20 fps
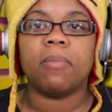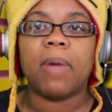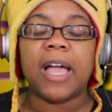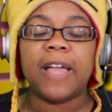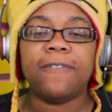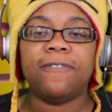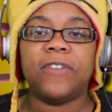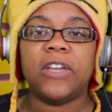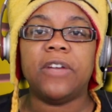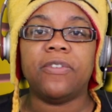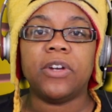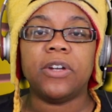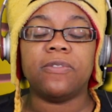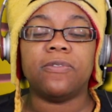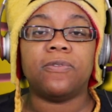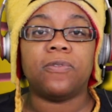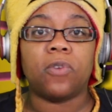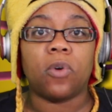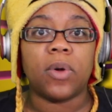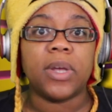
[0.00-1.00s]
My
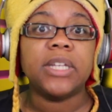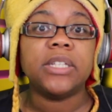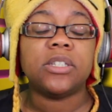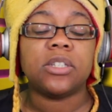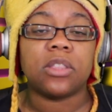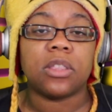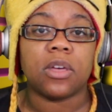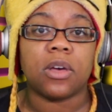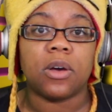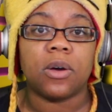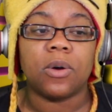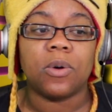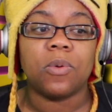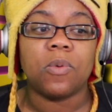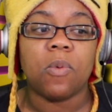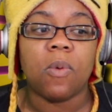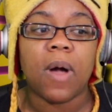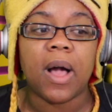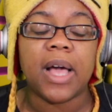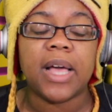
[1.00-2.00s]
favorite voice
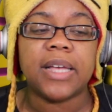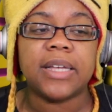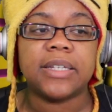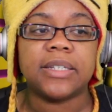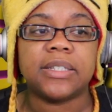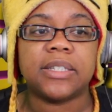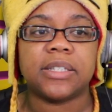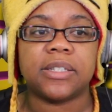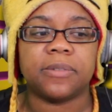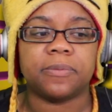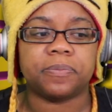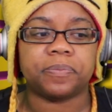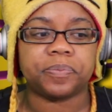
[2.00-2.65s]
though was